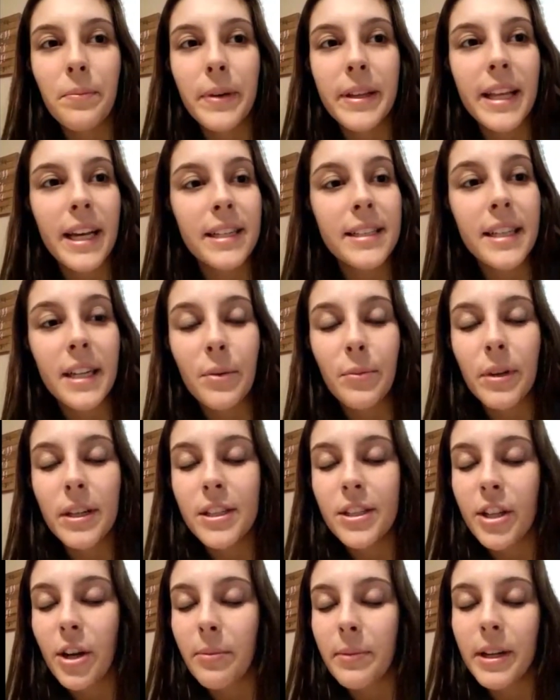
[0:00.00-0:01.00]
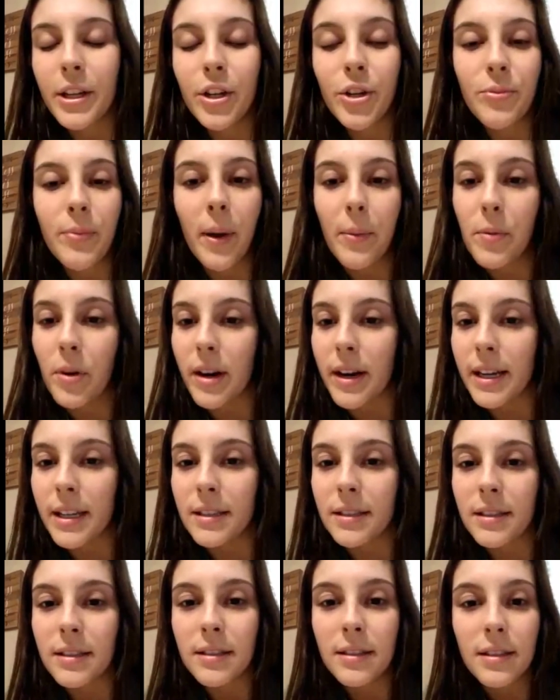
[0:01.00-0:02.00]
But that's going to bring so many new memories,
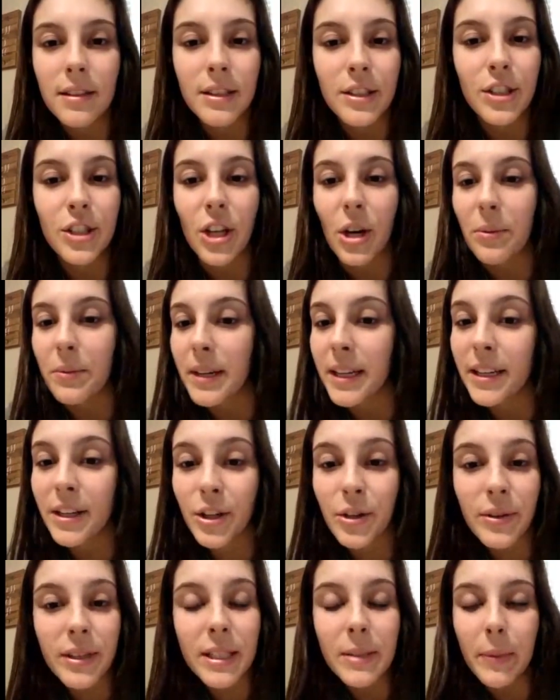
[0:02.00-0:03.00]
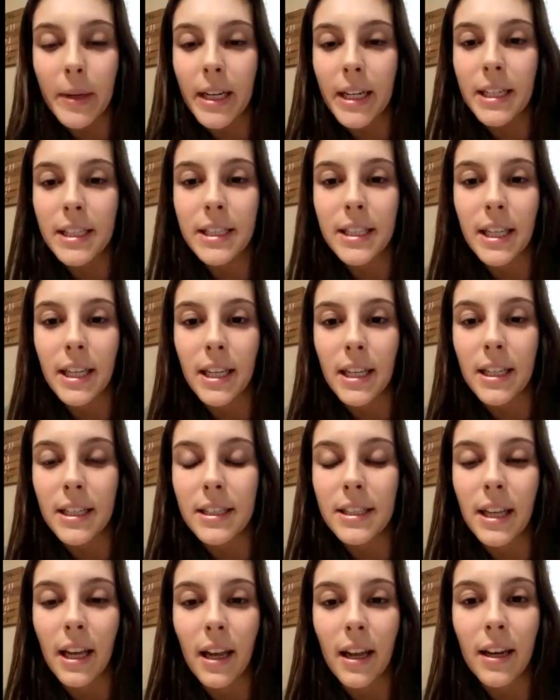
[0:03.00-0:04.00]
so many new experiences,
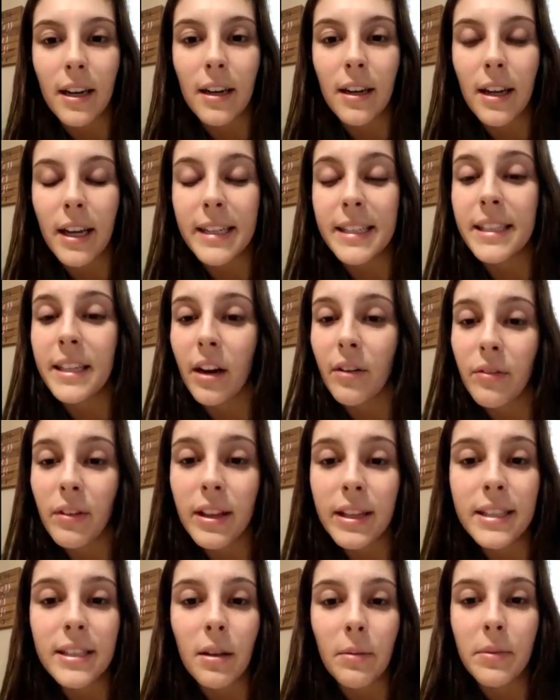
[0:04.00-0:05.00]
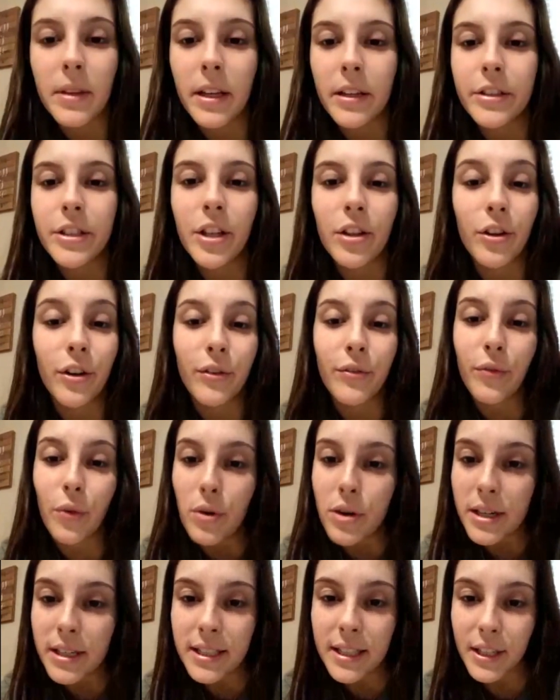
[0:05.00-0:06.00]
and it's definitely something to look
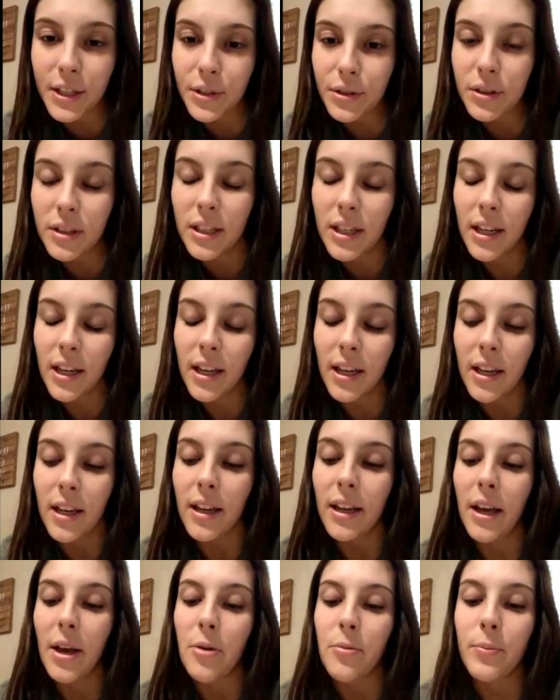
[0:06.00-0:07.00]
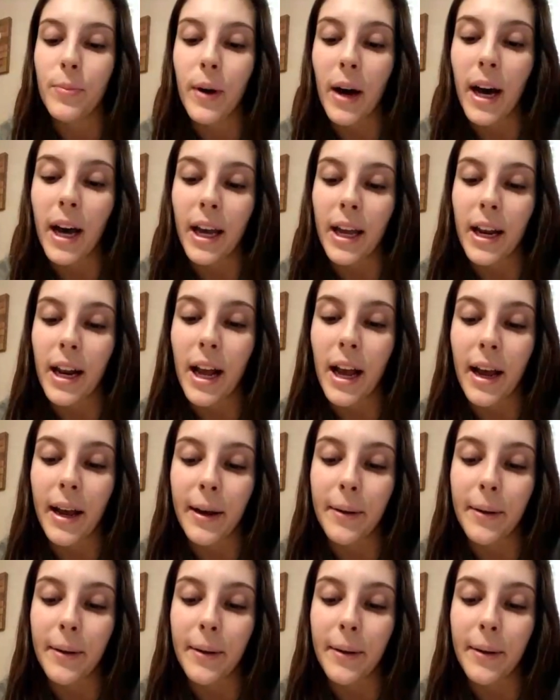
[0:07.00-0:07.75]
forward to. But